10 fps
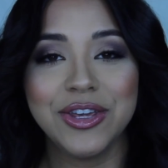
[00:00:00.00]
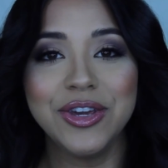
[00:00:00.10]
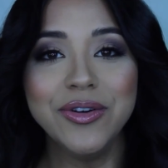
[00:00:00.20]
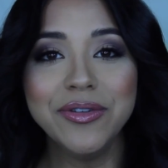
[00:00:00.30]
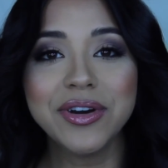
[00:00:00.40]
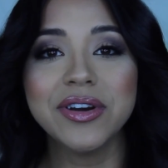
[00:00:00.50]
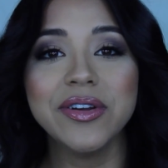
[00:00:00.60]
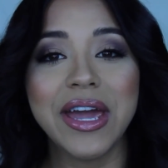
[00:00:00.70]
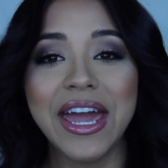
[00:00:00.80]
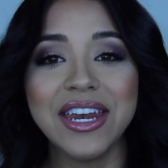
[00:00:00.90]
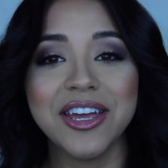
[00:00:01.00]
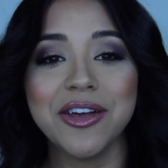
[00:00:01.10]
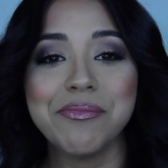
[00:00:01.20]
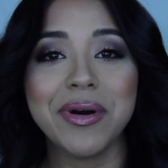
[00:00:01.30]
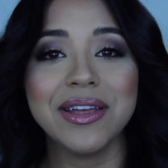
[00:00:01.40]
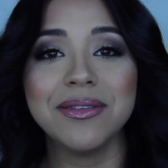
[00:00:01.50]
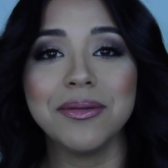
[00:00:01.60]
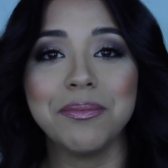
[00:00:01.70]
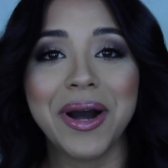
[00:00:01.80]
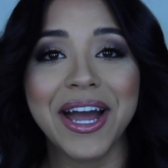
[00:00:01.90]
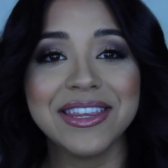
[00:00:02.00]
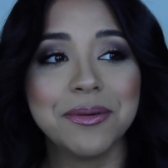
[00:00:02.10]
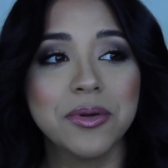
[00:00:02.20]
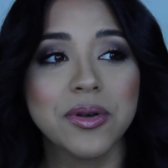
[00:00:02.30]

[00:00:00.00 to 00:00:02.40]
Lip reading: You were created by the